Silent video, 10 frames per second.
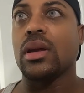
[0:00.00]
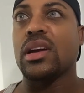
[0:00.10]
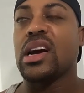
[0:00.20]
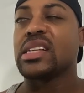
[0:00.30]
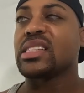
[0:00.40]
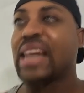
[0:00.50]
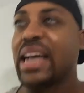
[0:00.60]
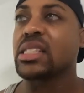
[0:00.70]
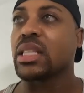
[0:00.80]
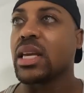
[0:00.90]

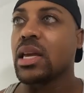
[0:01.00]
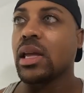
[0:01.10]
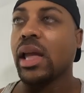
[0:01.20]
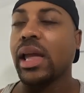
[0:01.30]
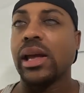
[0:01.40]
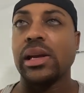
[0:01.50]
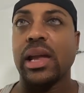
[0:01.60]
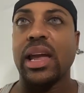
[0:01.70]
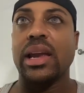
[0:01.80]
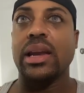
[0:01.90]
concisely
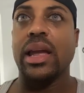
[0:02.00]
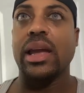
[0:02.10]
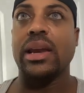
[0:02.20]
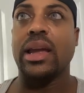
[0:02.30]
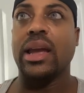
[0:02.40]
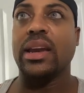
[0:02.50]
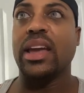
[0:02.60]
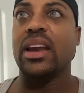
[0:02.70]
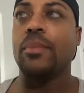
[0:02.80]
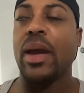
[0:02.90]
and
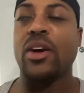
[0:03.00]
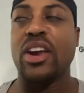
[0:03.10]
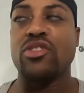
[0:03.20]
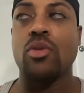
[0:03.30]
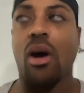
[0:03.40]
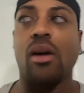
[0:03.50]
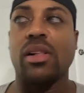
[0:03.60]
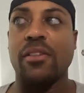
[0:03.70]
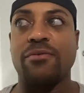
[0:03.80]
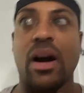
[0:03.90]
in a manner that you all
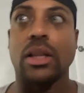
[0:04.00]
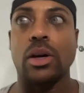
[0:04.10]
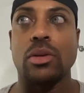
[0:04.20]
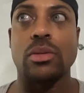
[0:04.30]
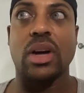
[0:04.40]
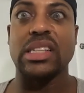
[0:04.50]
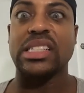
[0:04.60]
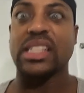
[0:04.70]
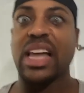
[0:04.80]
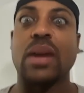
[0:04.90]
can follow, because
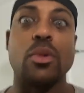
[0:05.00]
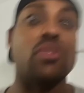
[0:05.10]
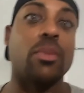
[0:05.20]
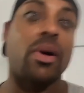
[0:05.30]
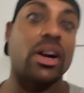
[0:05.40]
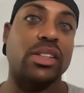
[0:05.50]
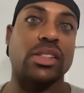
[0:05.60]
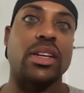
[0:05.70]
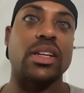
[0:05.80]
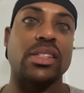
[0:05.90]
it's a lot of moving parts
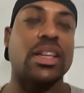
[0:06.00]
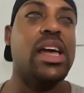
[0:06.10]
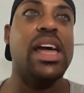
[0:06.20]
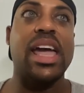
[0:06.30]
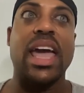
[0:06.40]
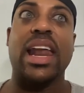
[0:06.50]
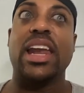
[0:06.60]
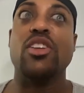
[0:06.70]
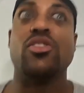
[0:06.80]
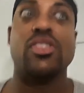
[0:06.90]
to this, and I
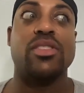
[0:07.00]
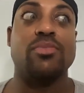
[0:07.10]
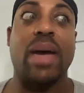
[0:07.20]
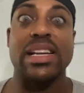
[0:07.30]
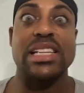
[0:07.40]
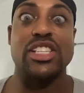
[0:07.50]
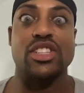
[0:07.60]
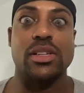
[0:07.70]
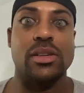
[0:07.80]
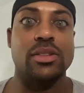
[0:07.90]
need you to pay
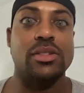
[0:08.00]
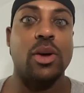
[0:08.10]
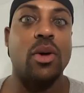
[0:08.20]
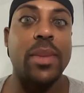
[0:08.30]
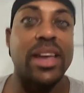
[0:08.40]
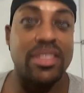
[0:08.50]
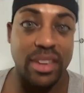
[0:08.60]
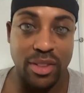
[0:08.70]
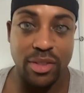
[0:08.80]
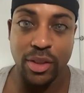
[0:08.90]
attention so it makes
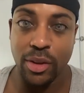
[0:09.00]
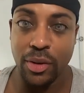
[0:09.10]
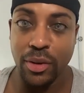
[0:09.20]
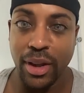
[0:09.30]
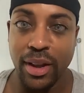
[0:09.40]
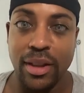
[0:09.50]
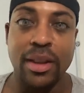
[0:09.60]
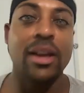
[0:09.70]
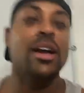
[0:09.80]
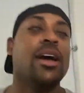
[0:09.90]
sense to you, okay?
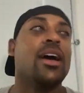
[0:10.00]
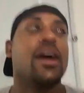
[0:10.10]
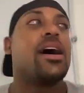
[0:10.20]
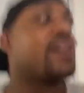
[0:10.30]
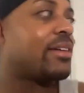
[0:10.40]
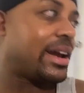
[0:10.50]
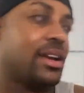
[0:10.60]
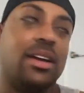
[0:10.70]
All right.